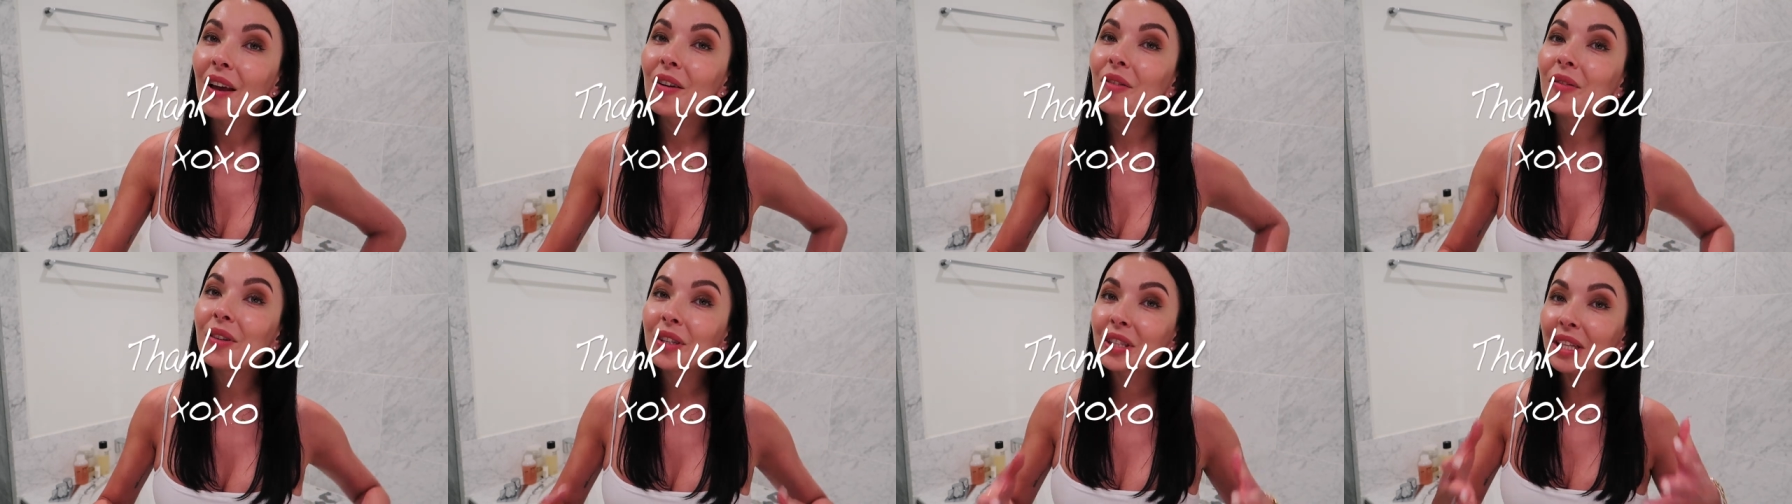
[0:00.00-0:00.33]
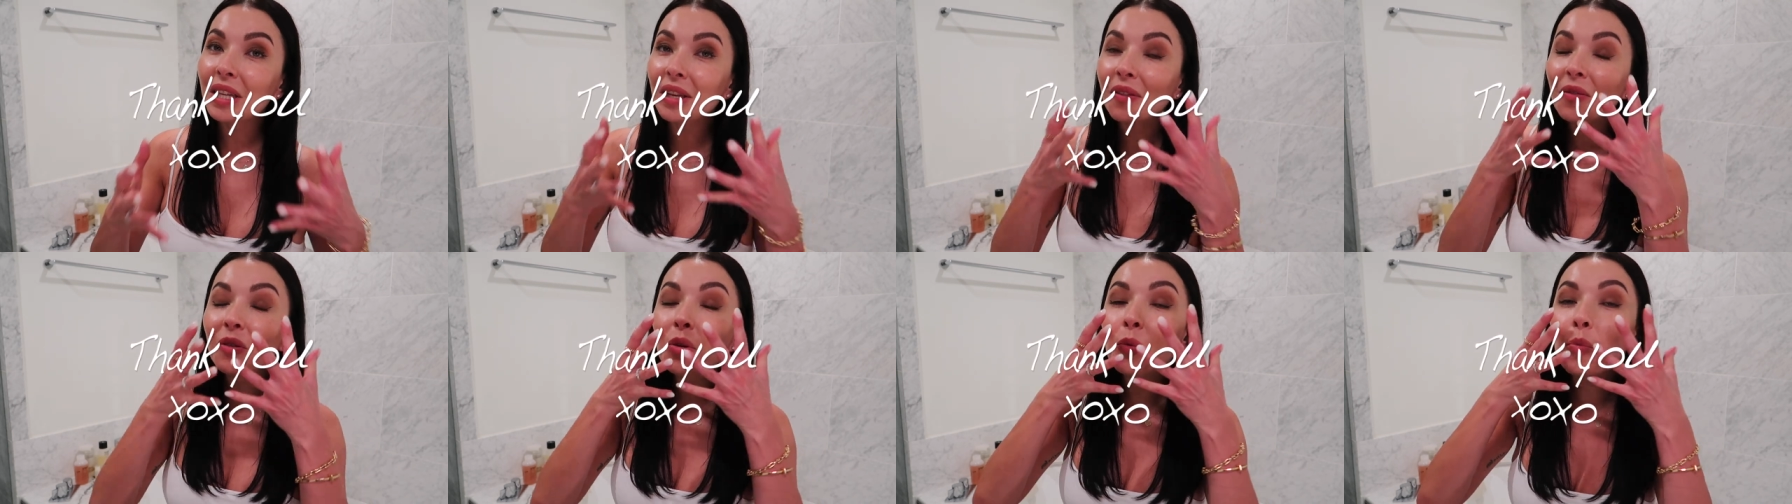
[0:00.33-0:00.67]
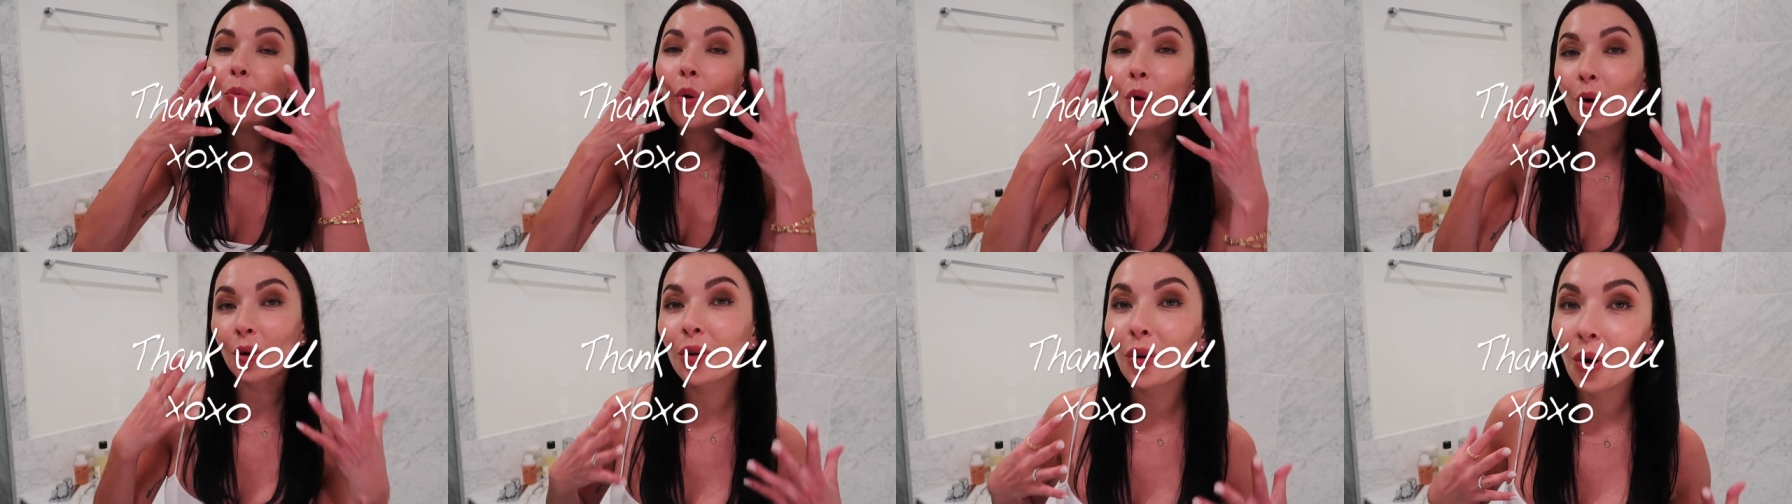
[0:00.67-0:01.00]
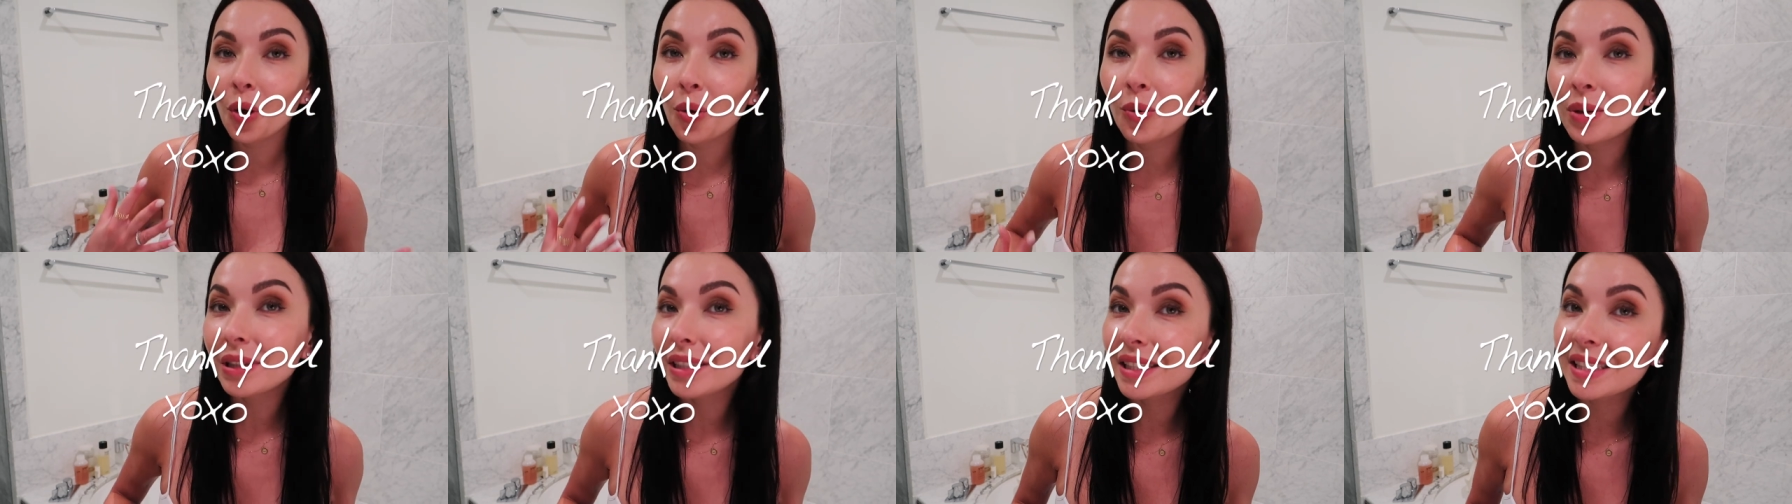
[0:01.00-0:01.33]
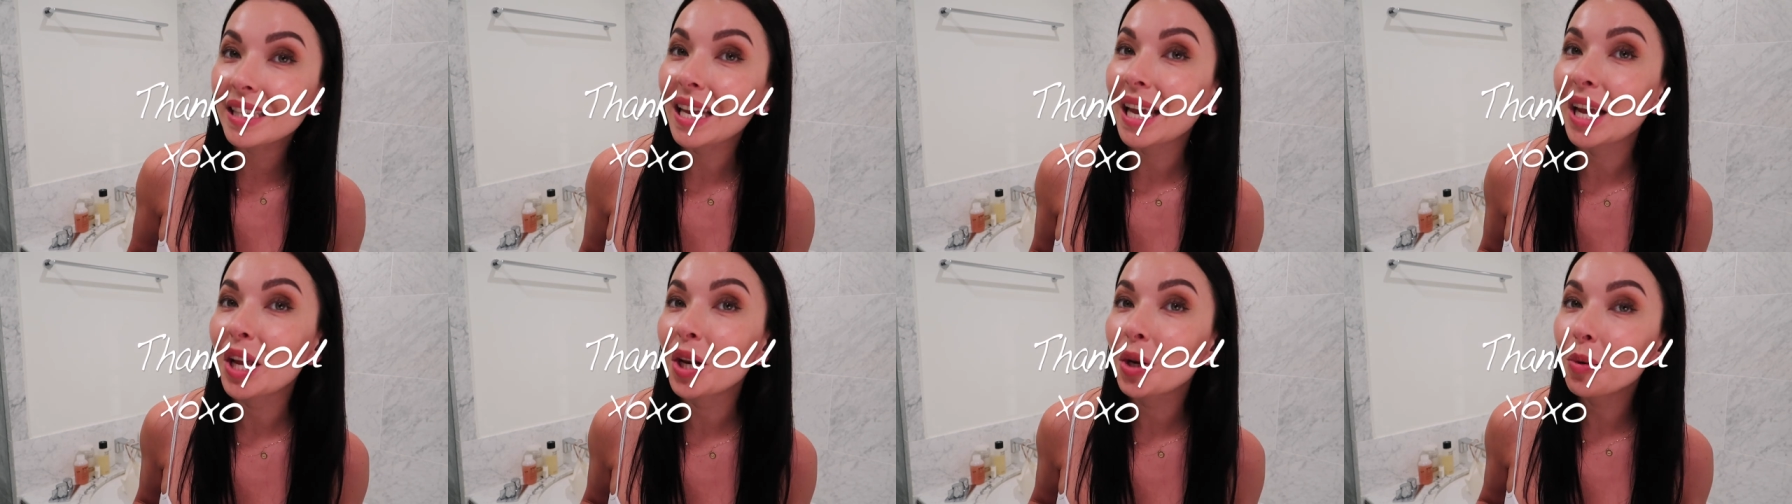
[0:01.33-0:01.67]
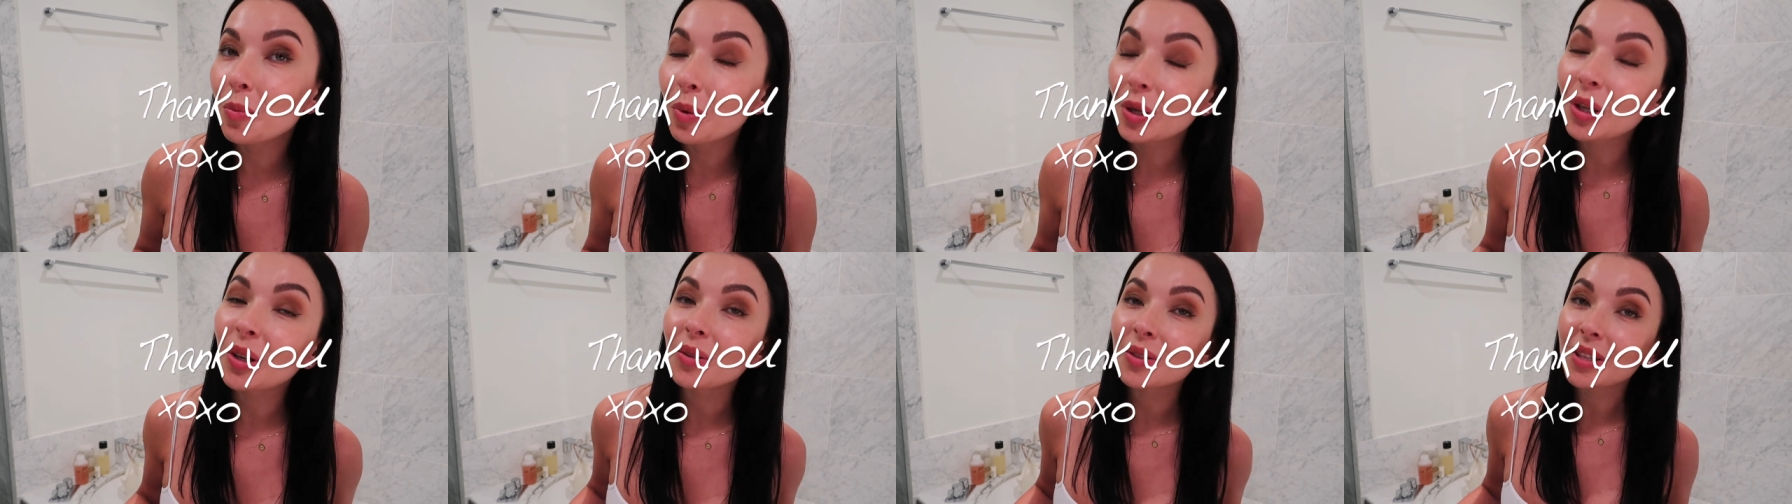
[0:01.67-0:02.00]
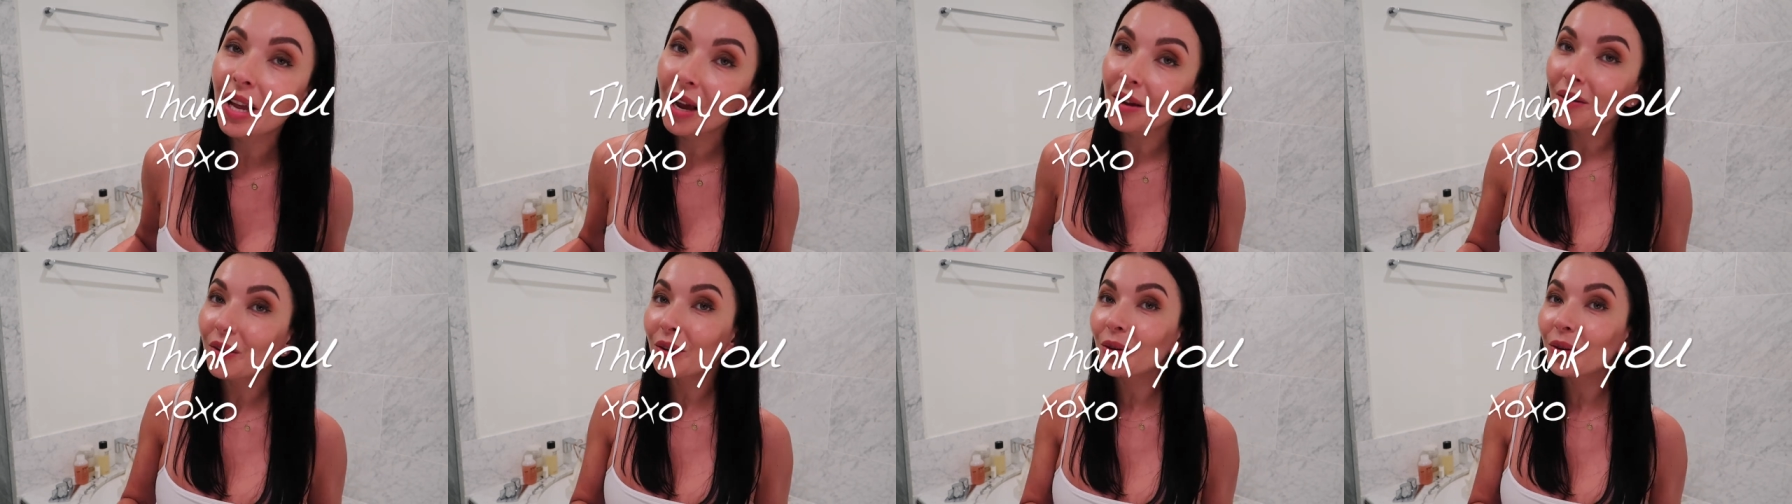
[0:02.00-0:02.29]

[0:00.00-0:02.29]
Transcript: with even more glowy skin because I